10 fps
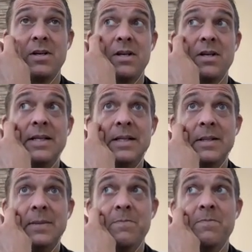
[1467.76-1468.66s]

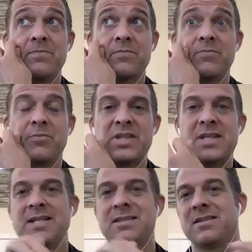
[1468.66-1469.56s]
But
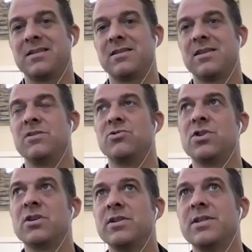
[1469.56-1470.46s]
that
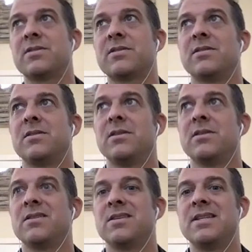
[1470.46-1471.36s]
endurance
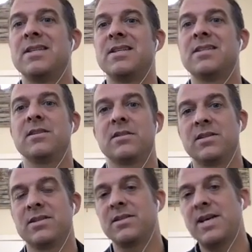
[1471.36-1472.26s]
isn't the
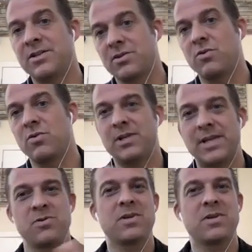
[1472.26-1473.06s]
status quo. Like